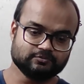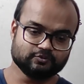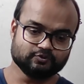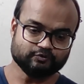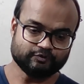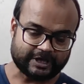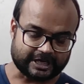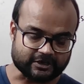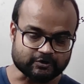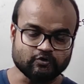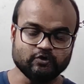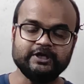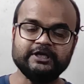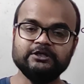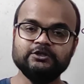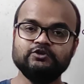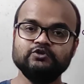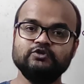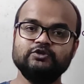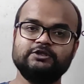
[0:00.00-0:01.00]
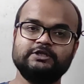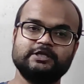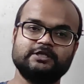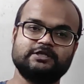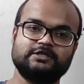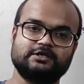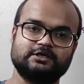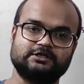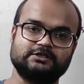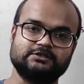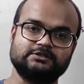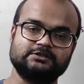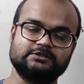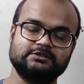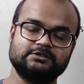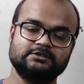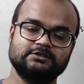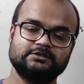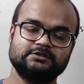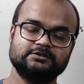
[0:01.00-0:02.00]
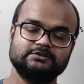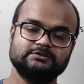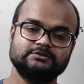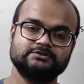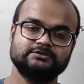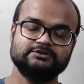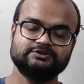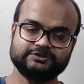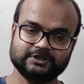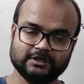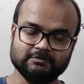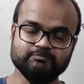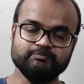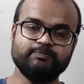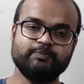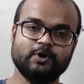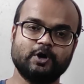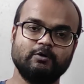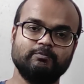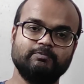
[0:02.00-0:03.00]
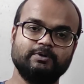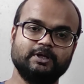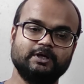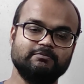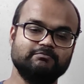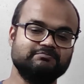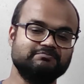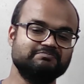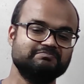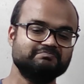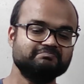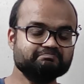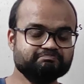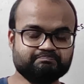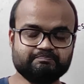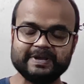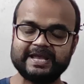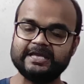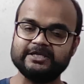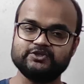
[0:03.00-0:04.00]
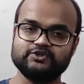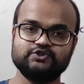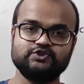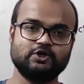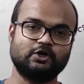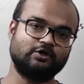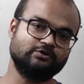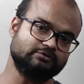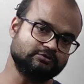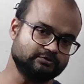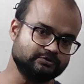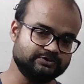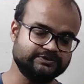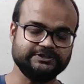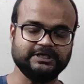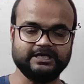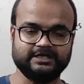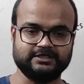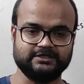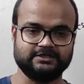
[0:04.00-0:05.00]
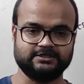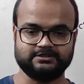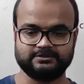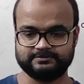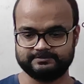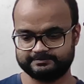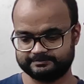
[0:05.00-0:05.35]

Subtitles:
we are going to discuss some problem based on cylinder.